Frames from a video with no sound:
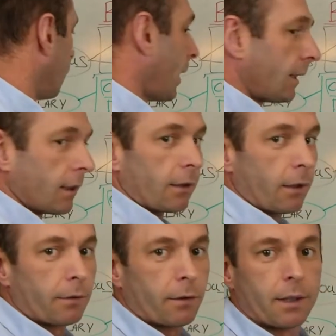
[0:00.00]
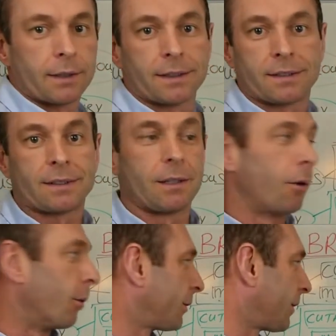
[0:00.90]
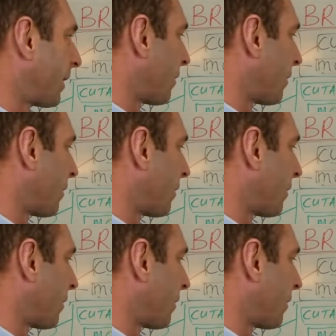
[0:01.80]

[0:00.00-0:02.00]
radial nerve. This is loads and